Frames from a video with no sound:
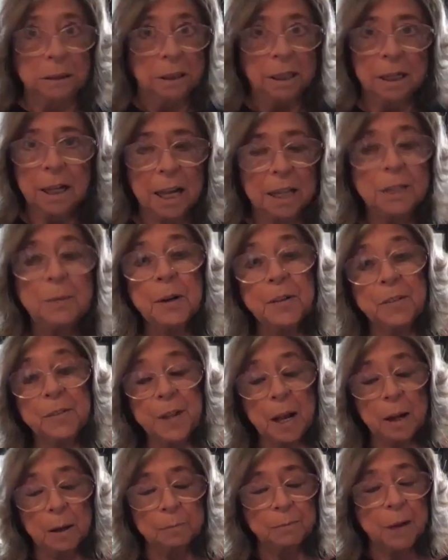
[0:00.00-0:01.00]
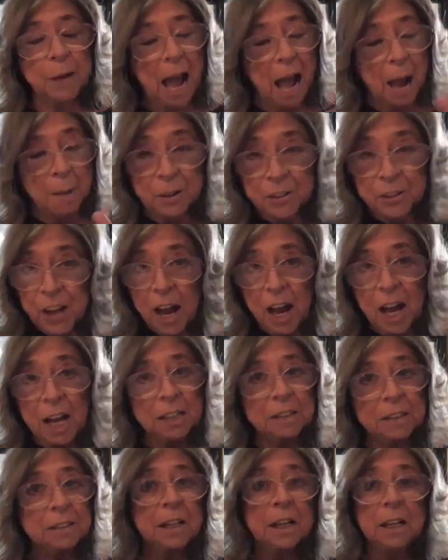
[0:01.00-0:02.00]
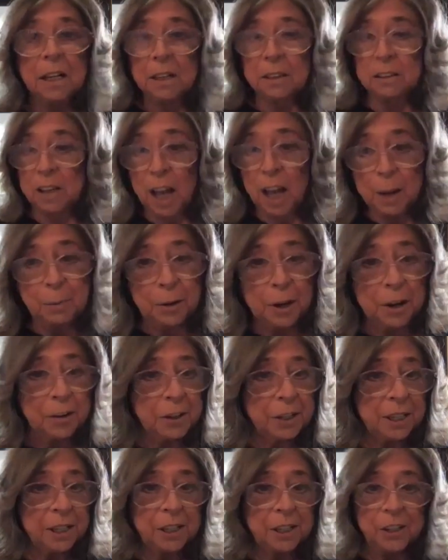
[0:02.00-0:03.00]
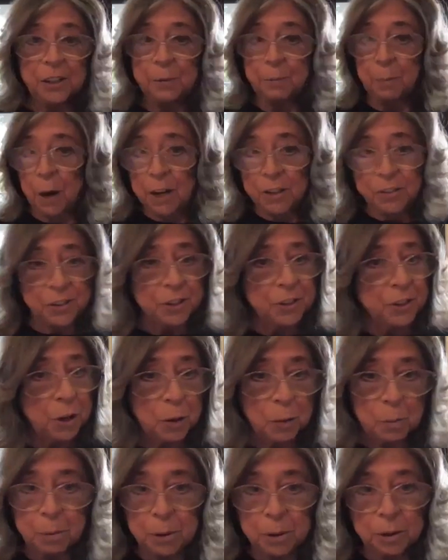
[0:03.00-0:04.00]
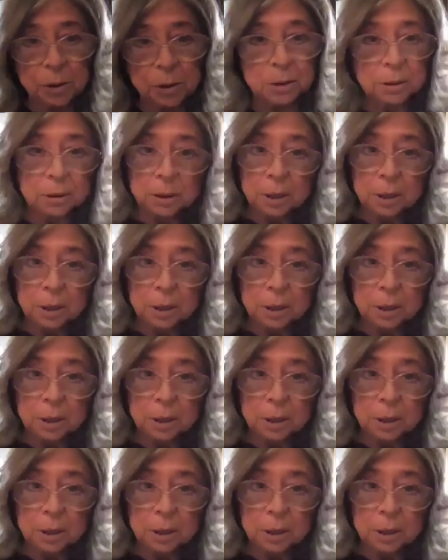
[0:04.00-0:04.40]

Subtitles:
anyway, Amazon, libraries, Barnes and Noble,